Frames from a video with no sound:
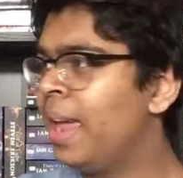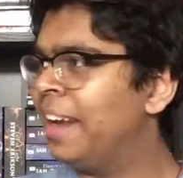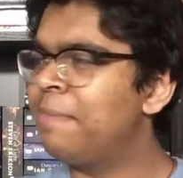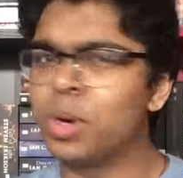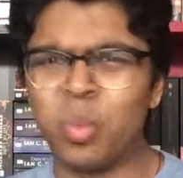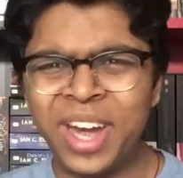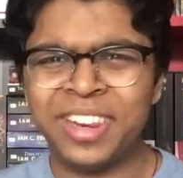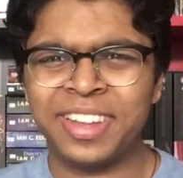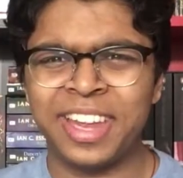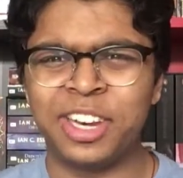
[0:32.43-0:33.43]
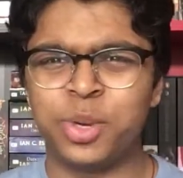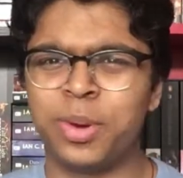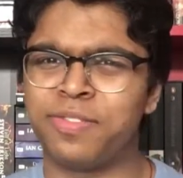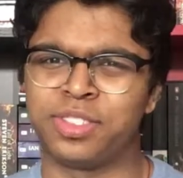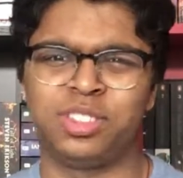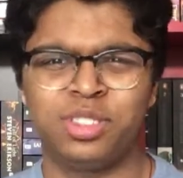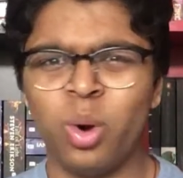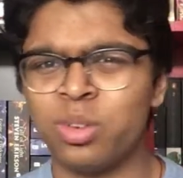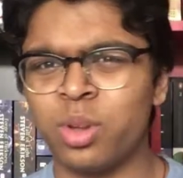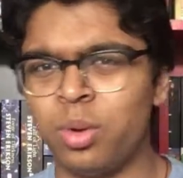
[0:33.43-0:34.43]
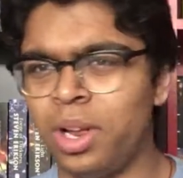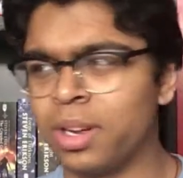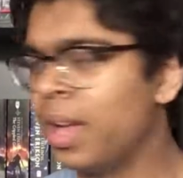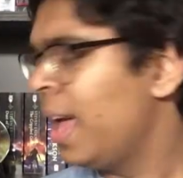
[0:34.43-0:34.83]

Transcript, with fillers: and I've been waiting to get into it for so, so long.